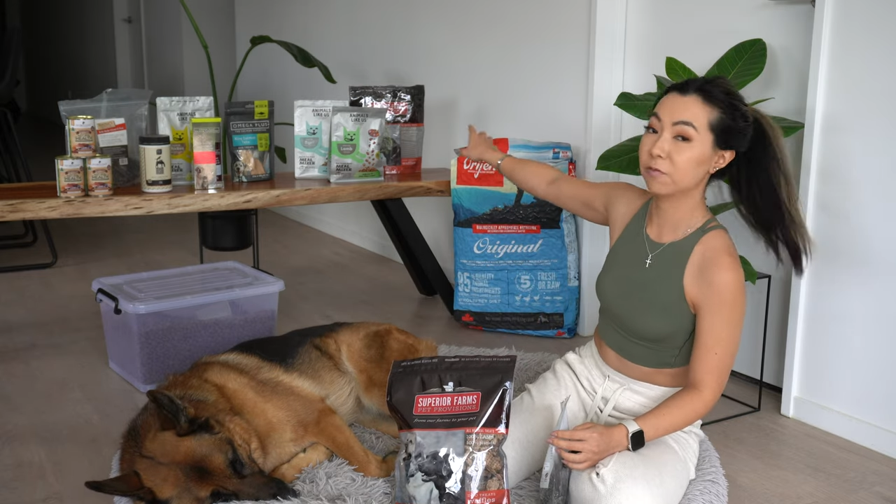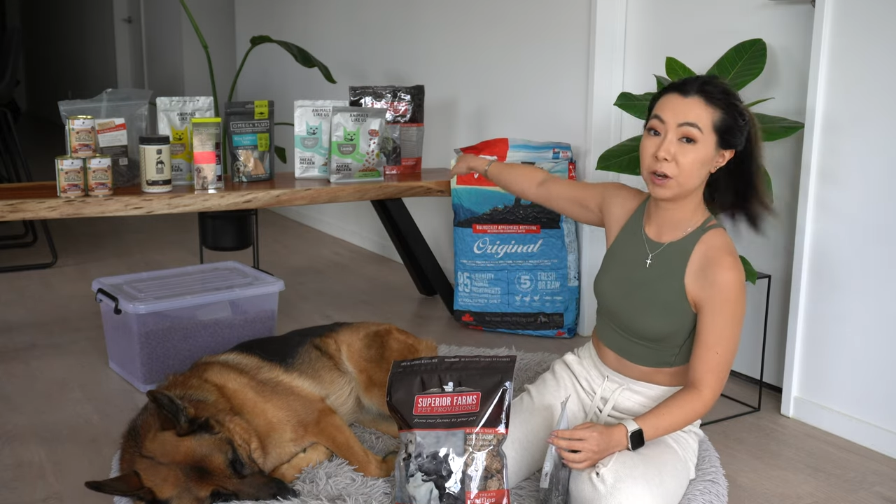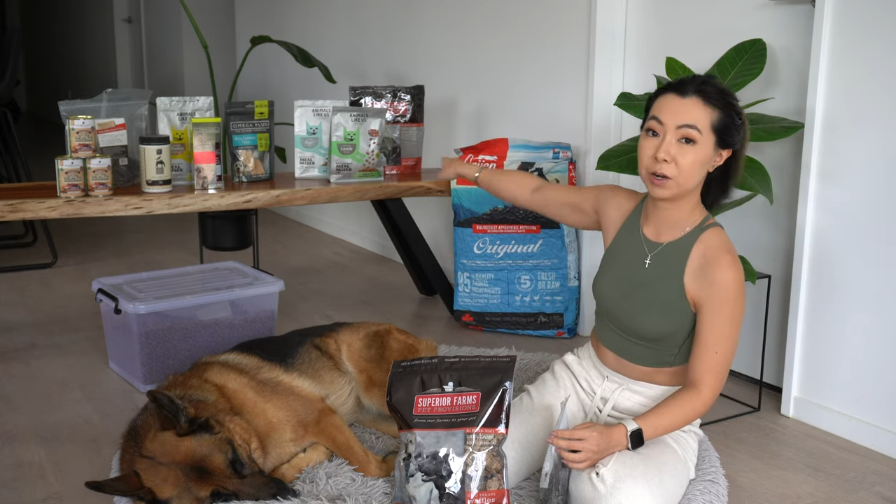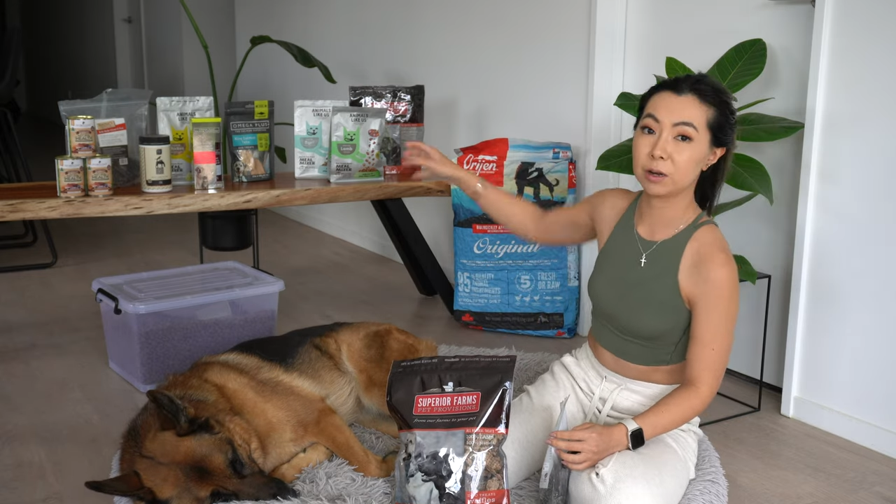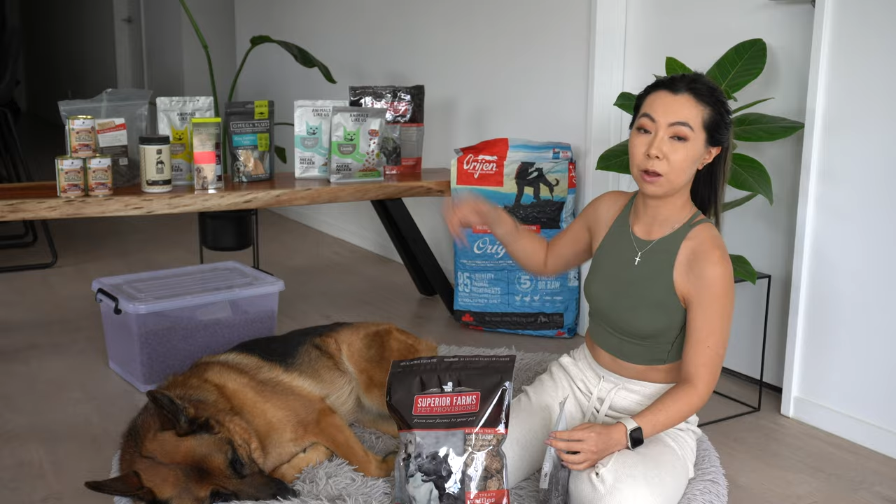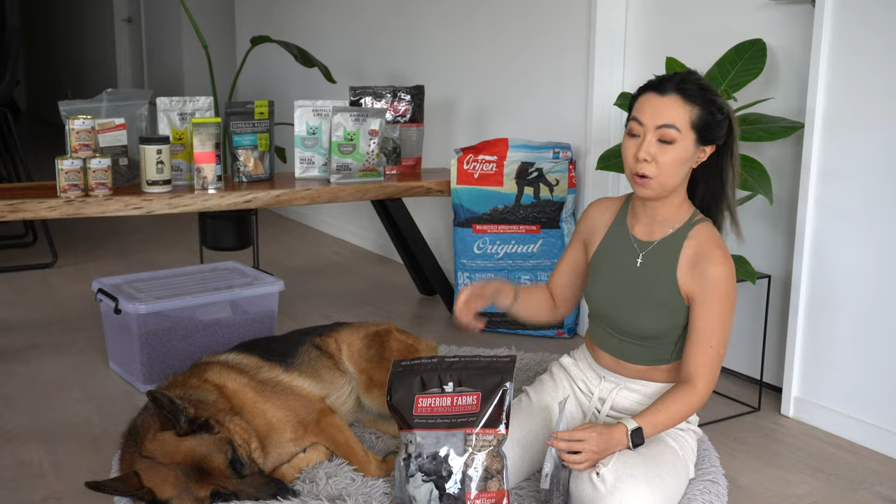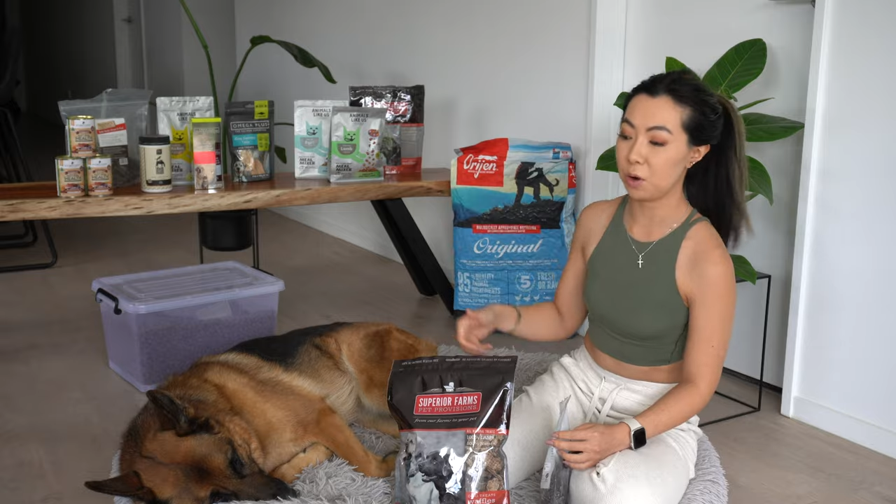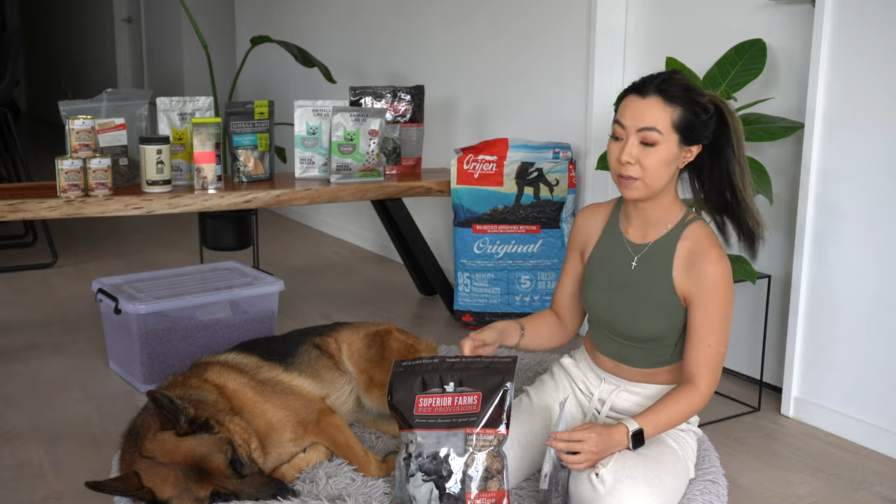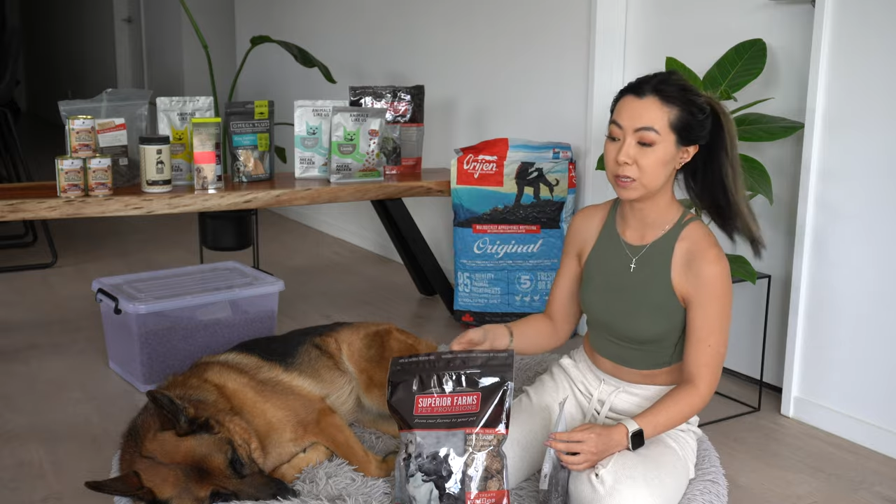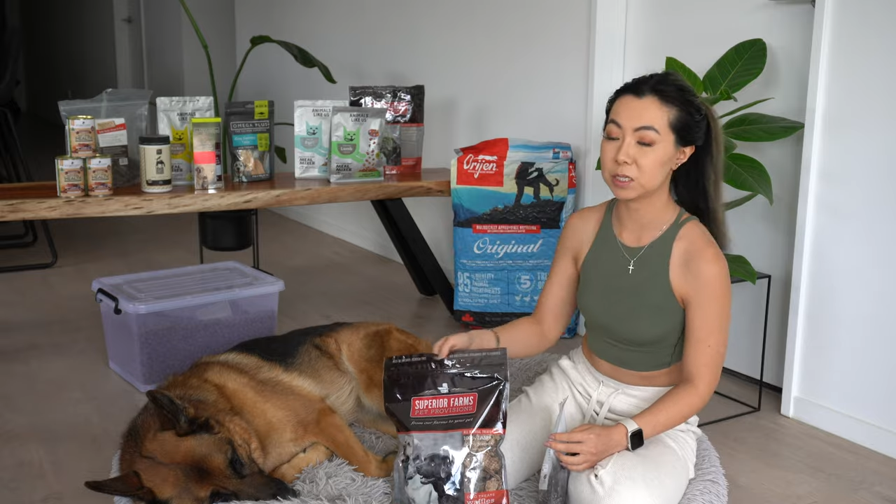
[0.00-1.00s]
very low,
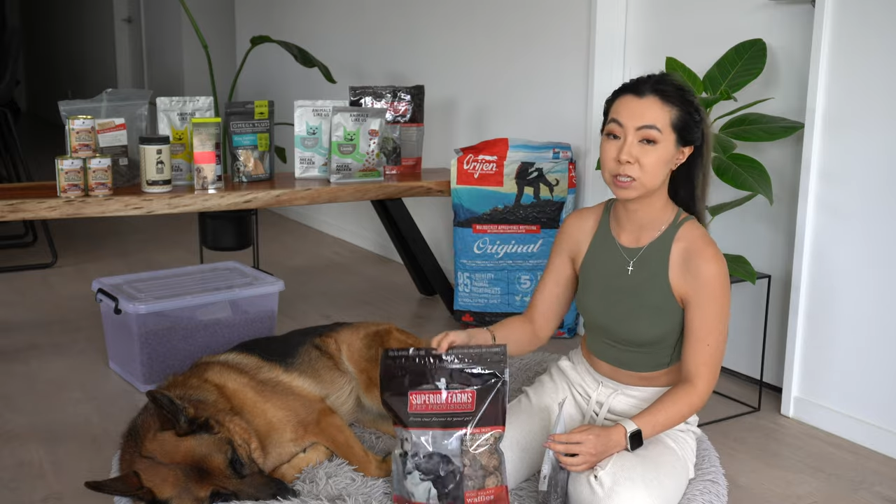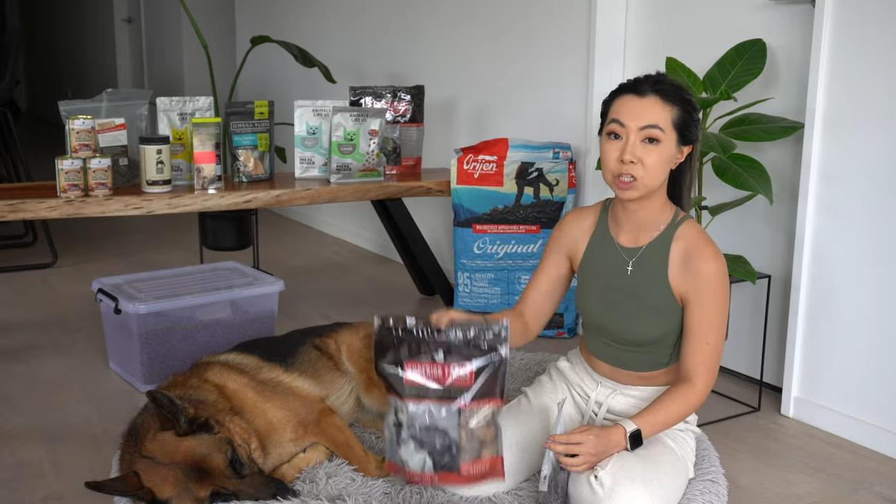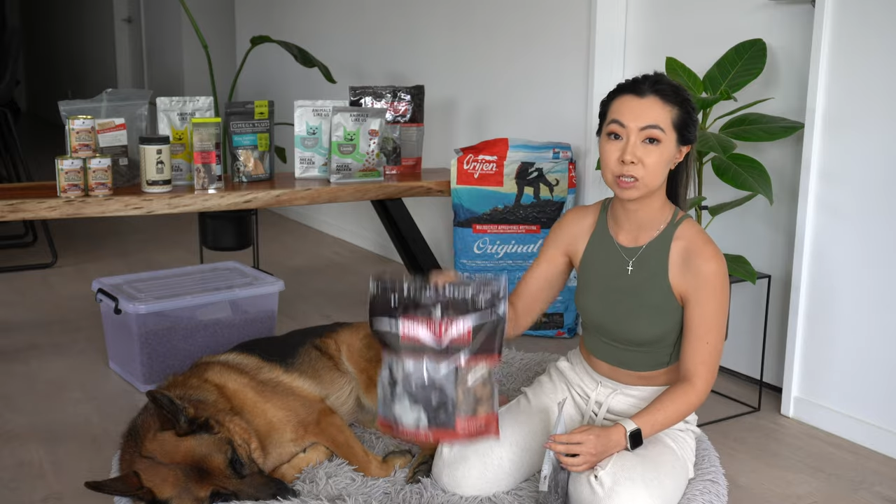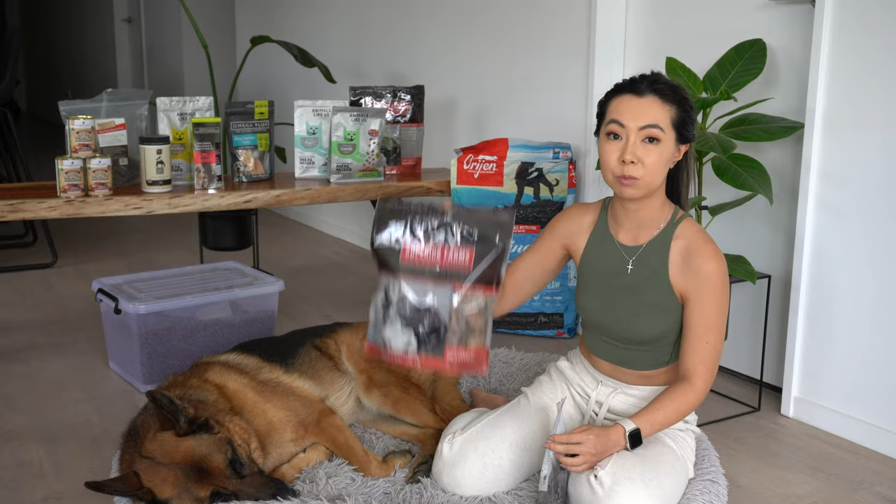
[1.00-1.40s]
and this is just